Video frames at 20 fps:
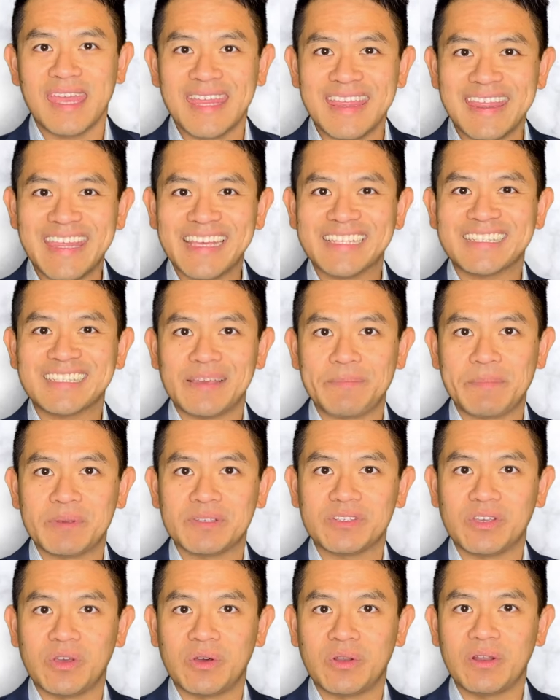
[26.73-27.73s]
In this
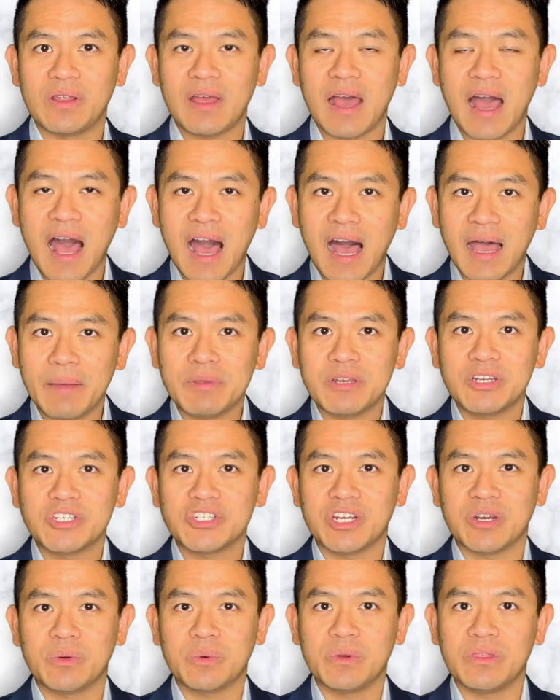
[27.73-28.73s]
episode, I'm gonna
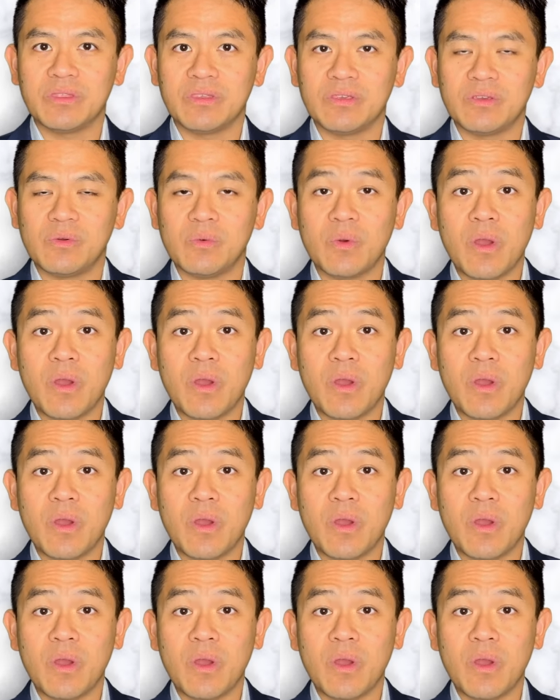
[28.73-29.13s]
share with you